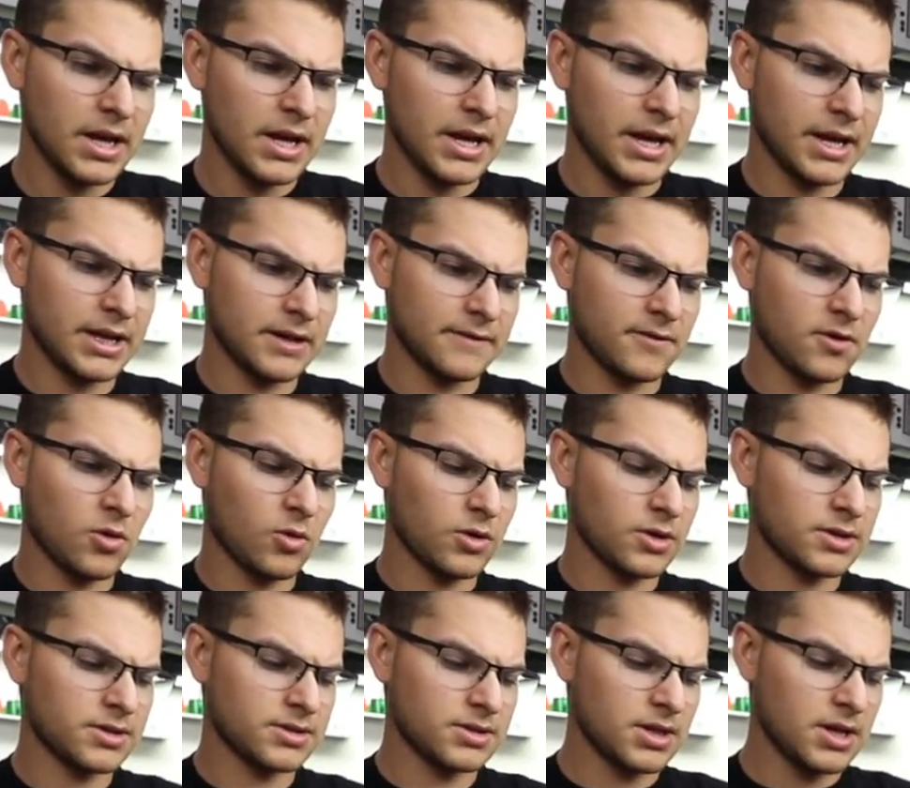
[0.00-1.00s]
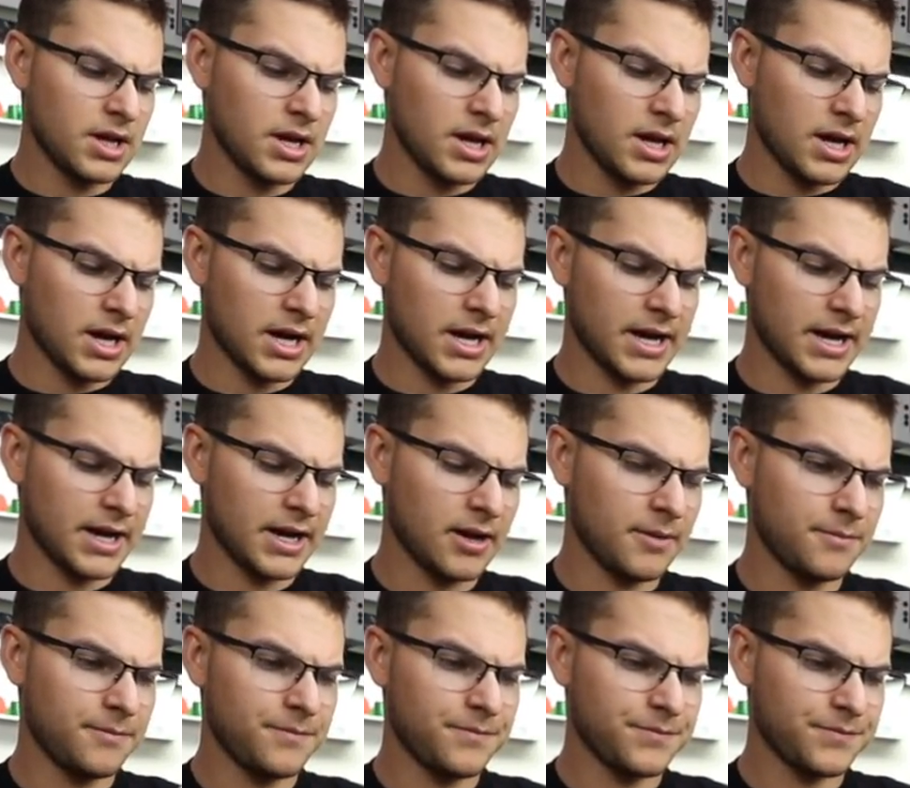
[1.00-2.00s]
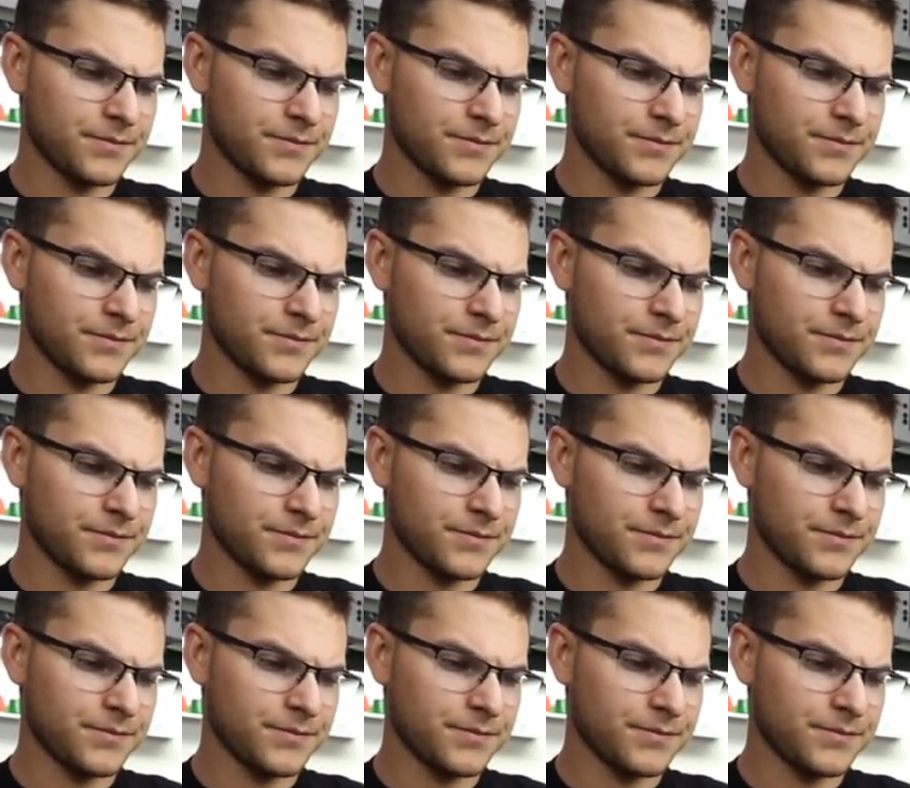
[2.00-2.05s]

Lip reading: And of course, going